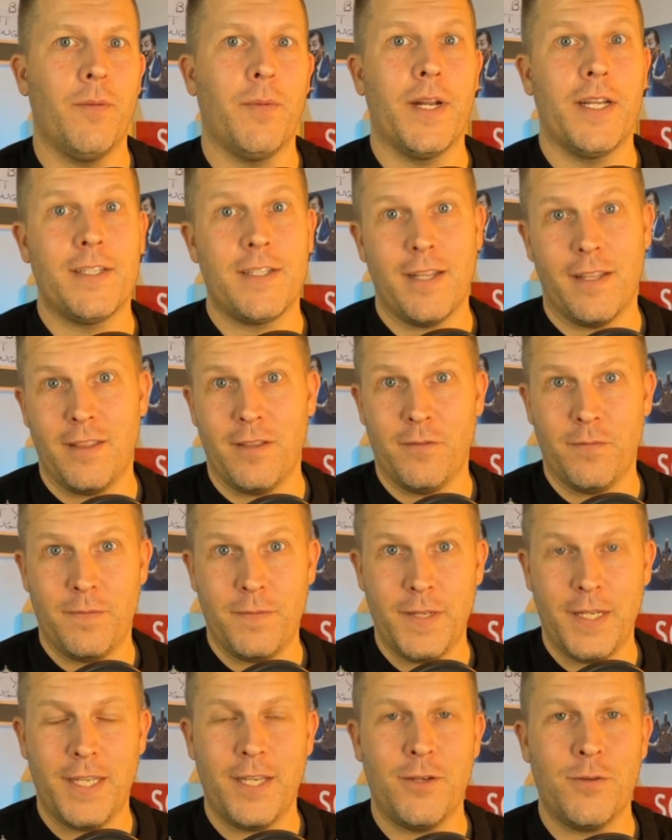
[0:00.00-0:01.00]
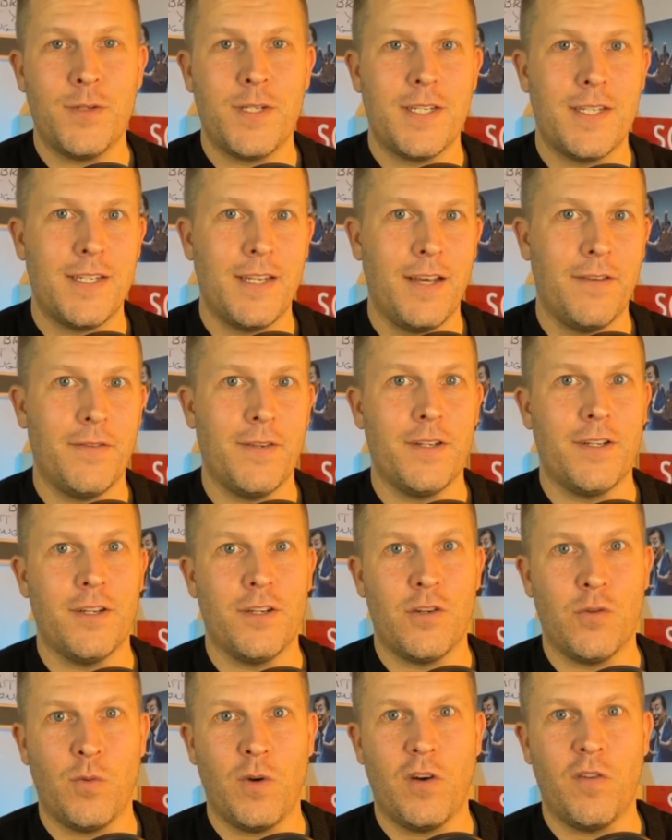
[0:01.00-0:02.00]
But I said in the video, seven to
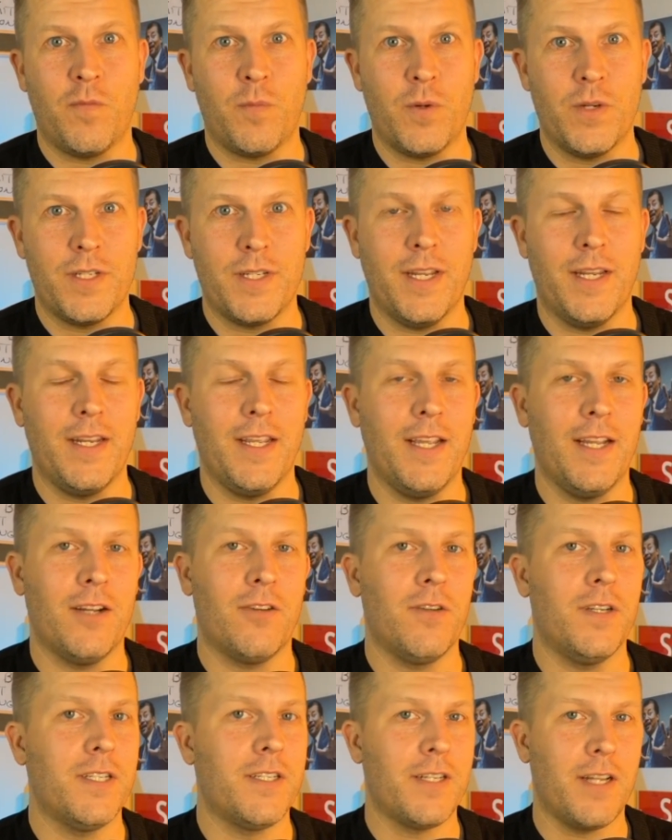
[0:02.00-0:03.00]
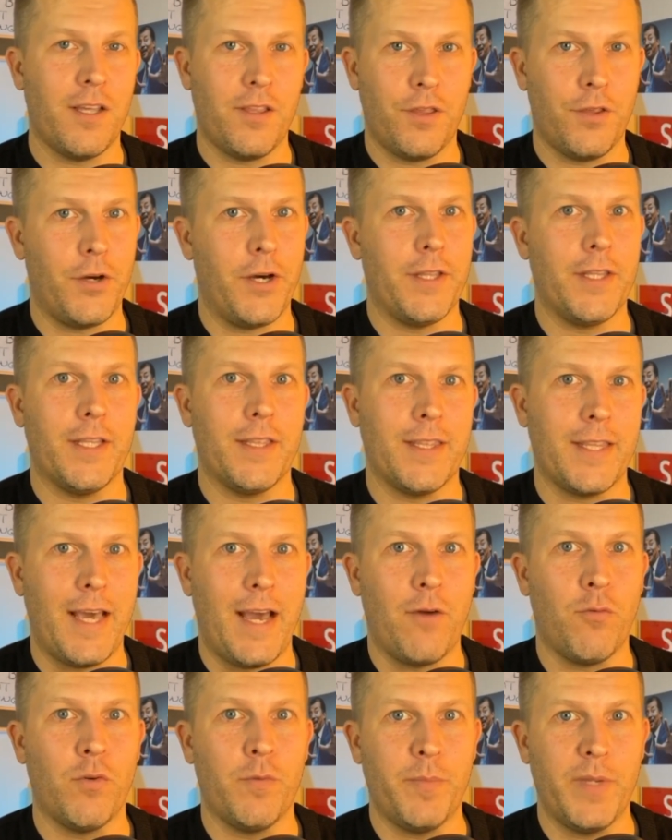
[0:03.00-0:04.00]
twelve percent increase, and I thought that
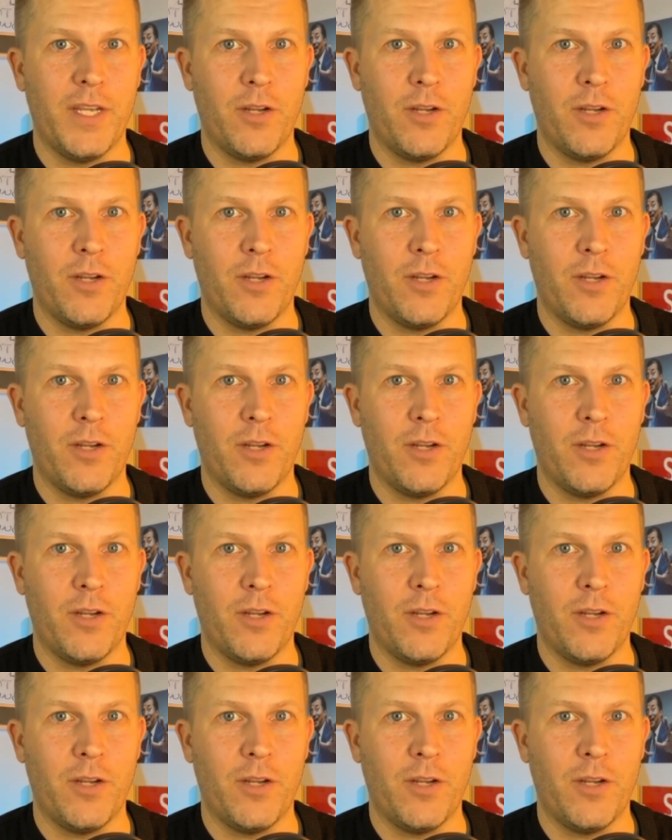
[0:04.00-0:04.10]
that would be